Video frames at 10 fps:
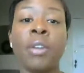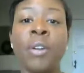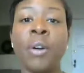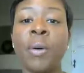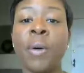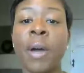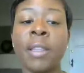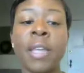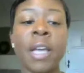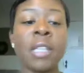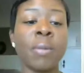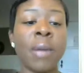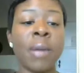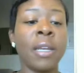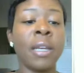I need my son to
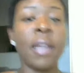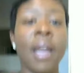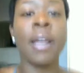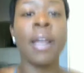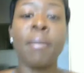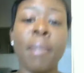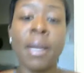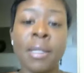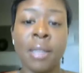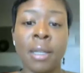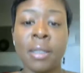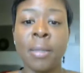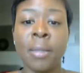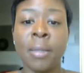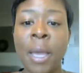be able to read the
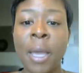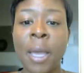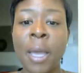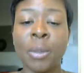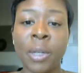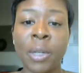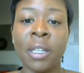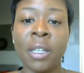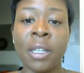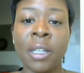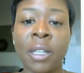label, and I feel safe